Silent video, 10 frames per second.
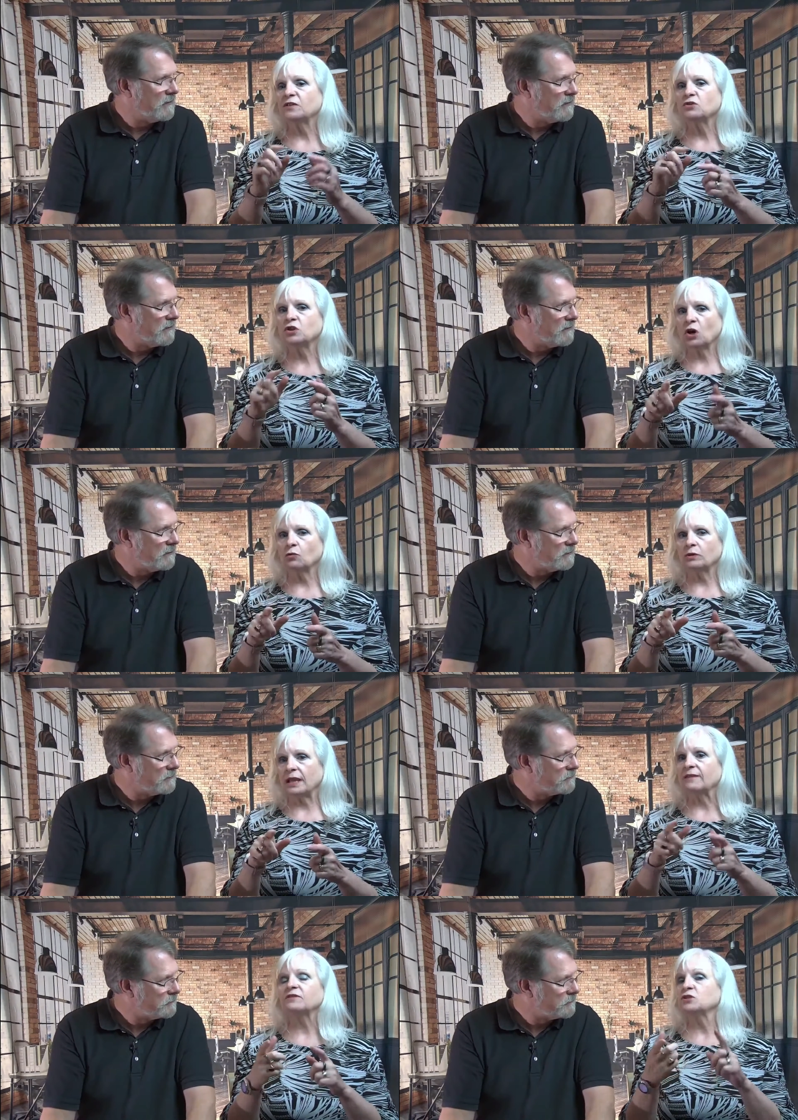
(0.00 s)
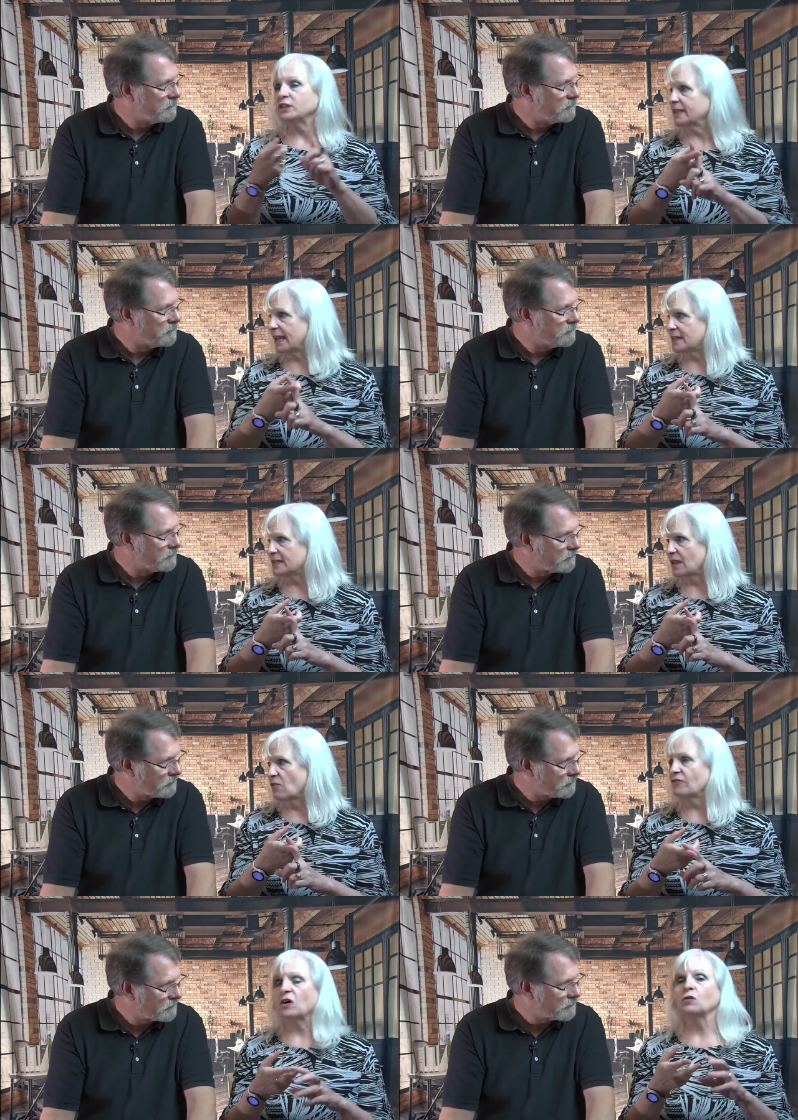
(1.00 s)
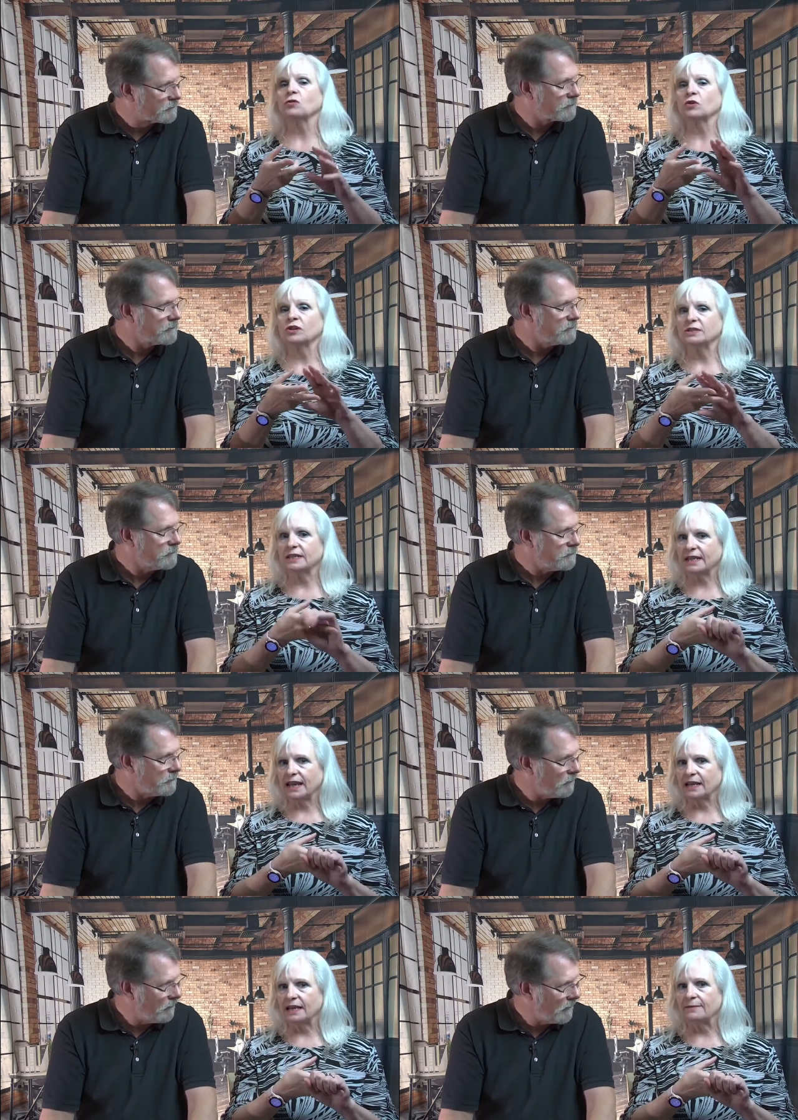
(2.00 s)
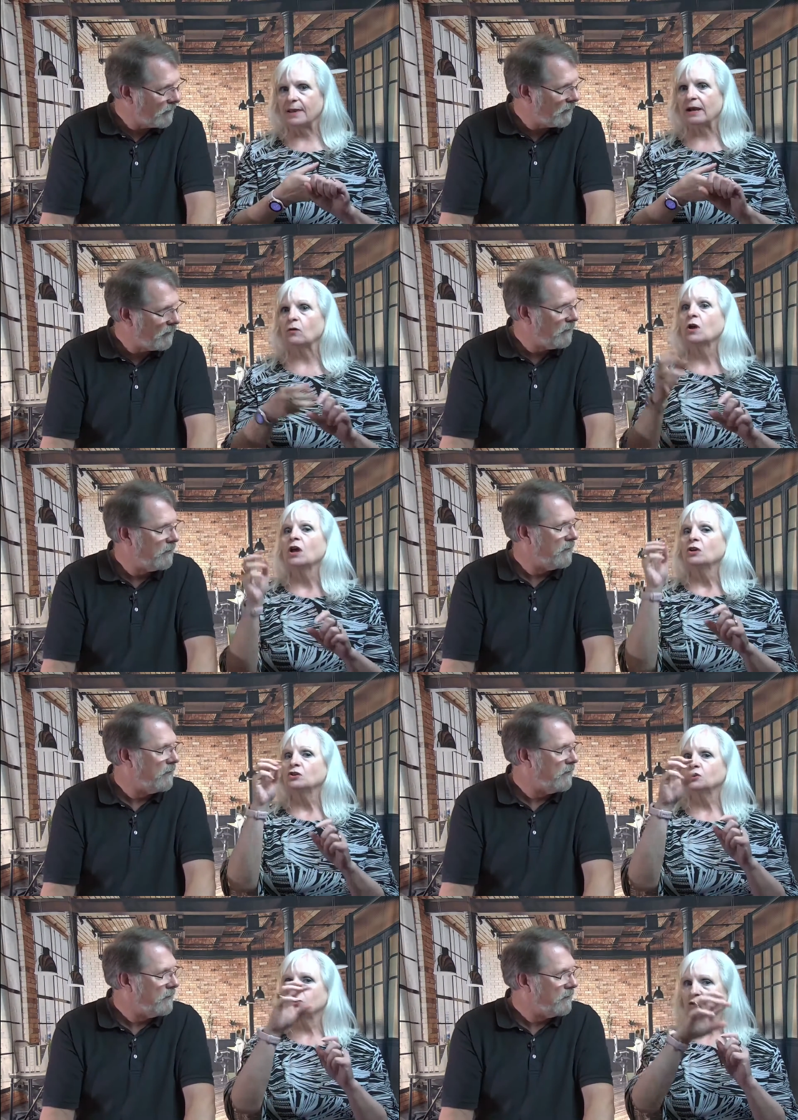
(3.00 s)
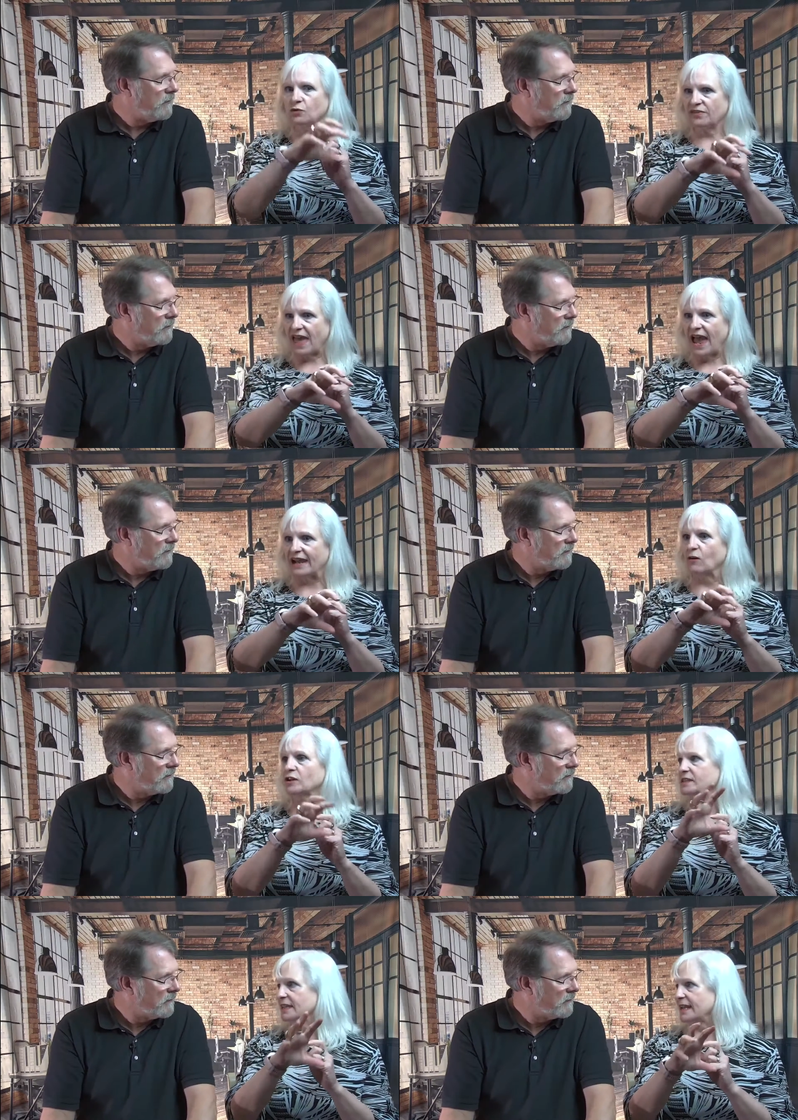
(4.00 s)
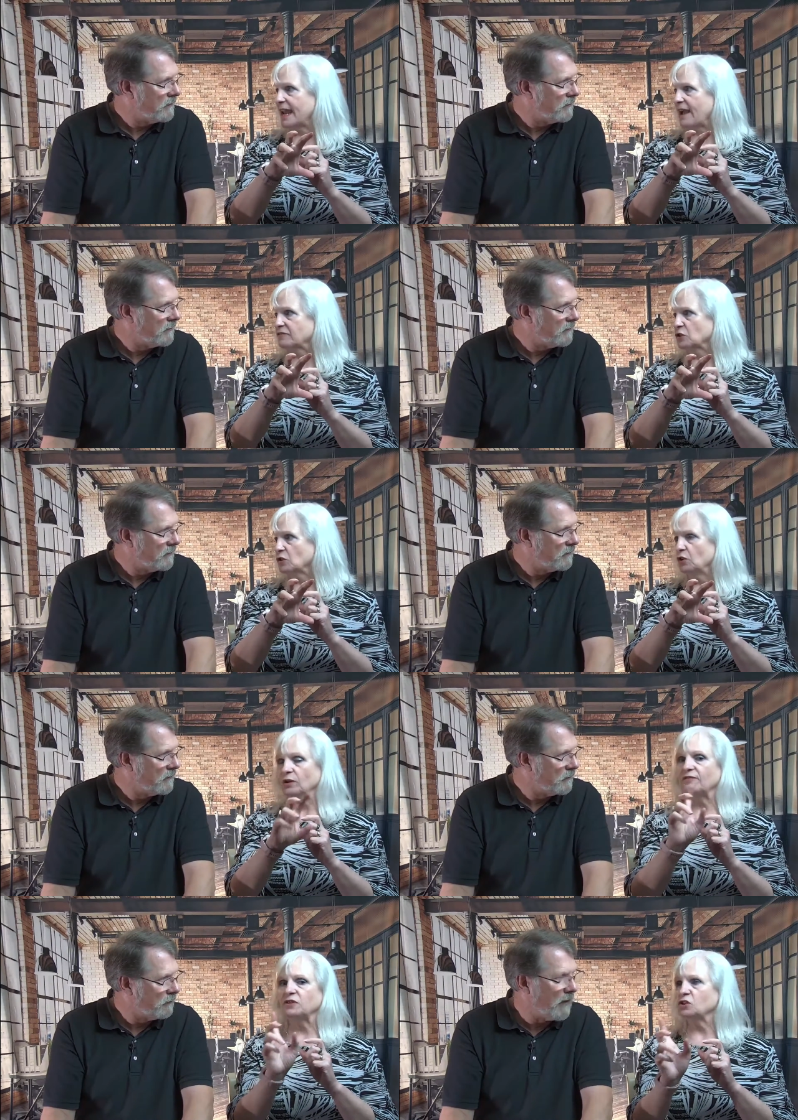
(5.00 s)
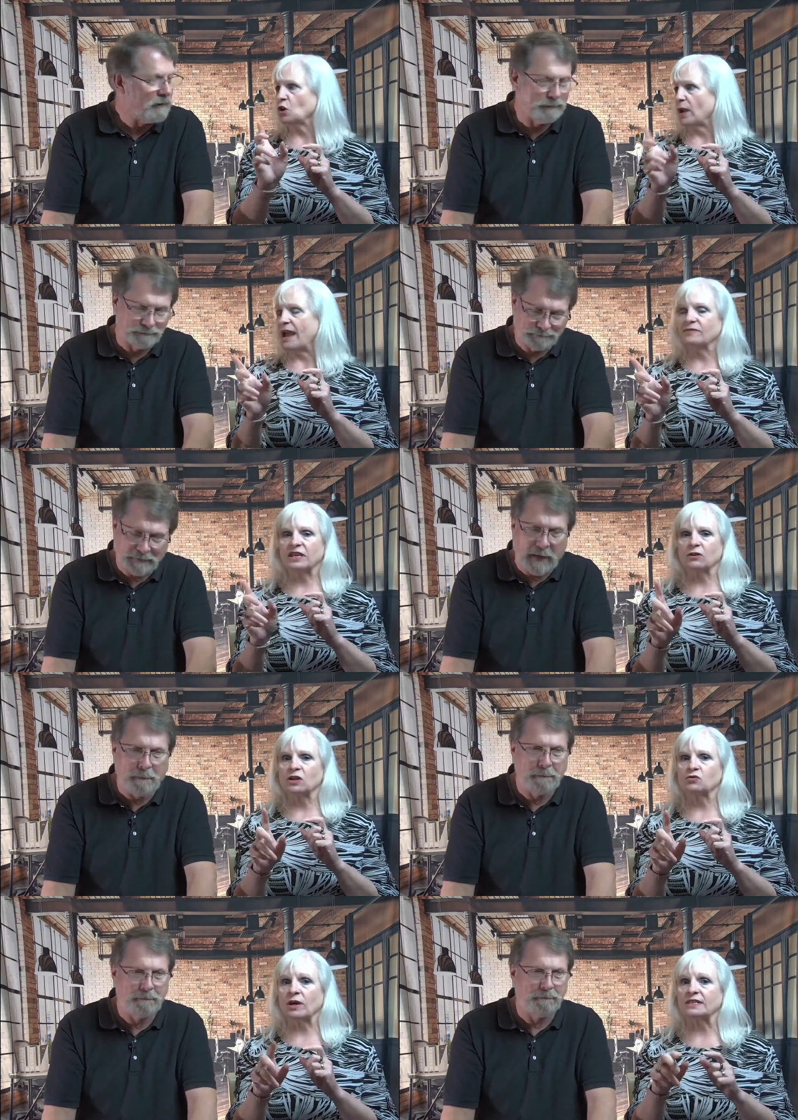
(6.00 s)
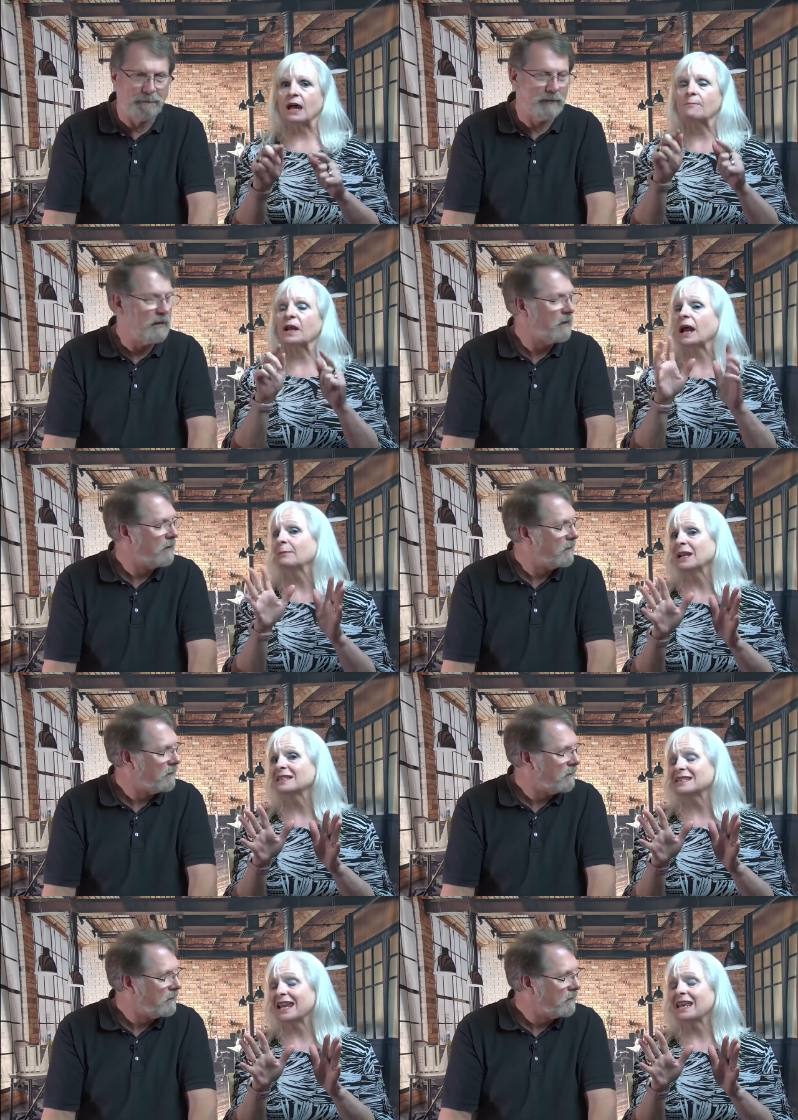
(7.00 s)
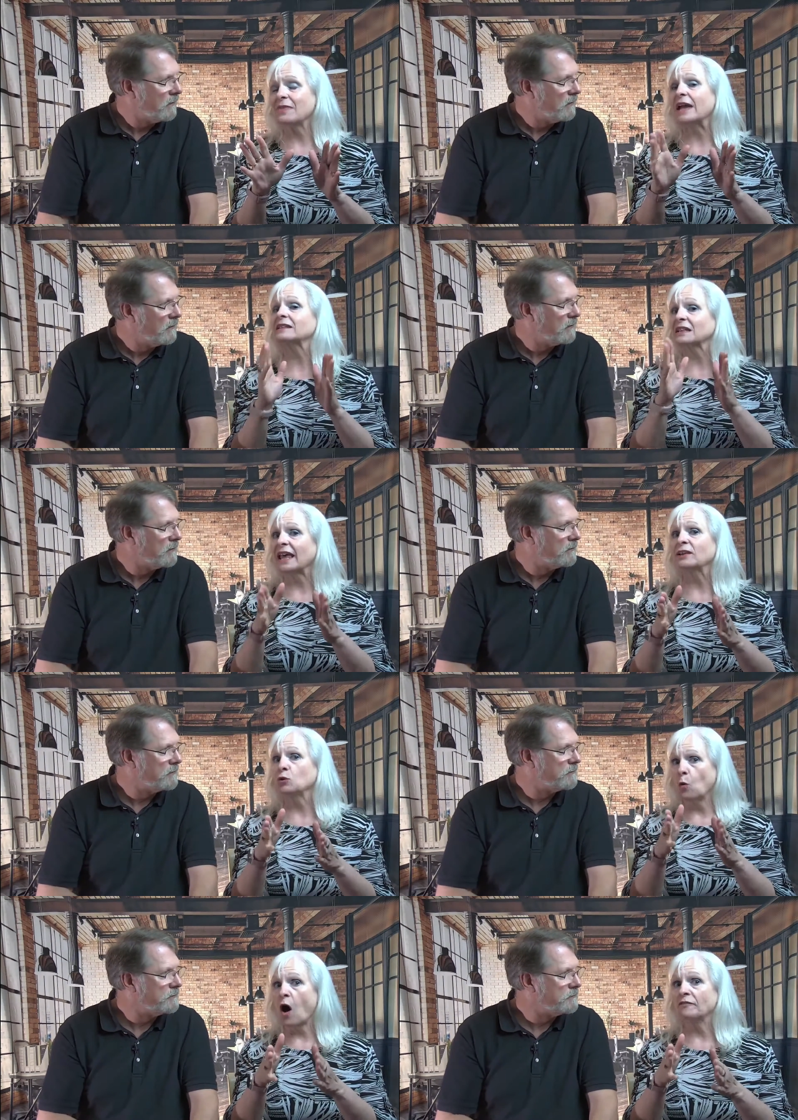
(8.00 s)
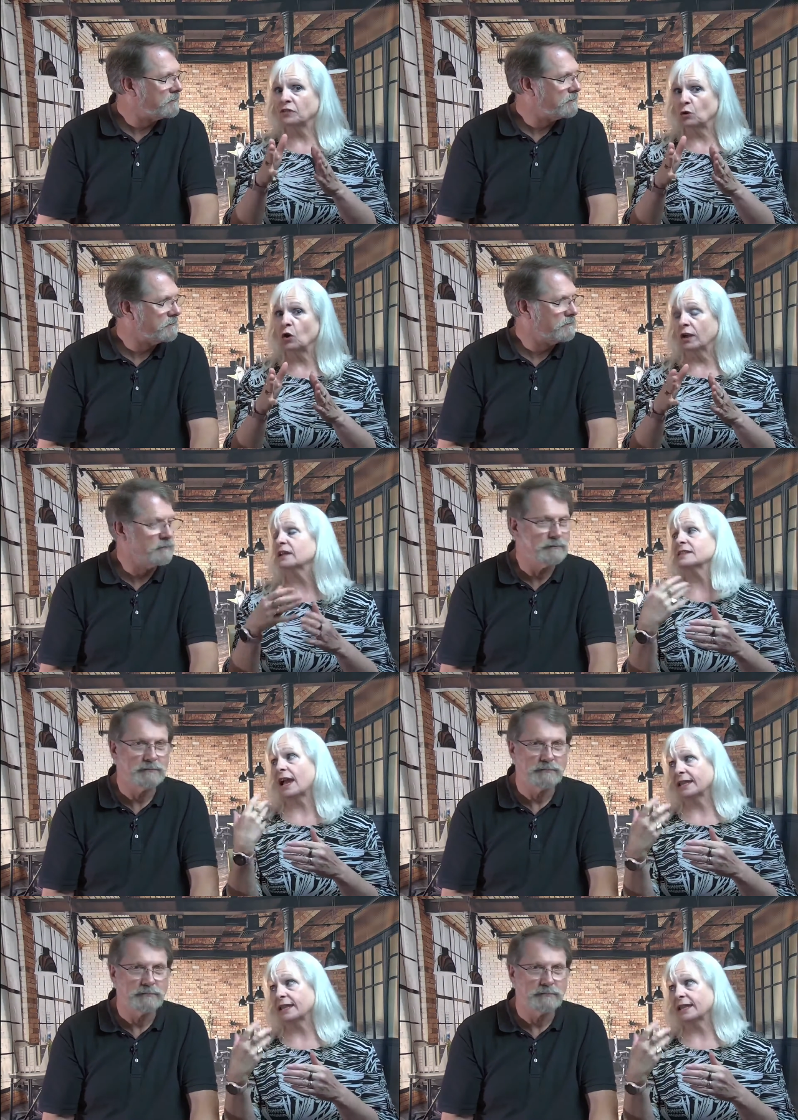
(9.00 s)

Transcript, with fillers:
Speaker 1: you don't, if you did get a cell phone or you did get an email, do that on Sunday afternoon if you right. don't have their yep. address. But I'm not saying that to let you off the hook because I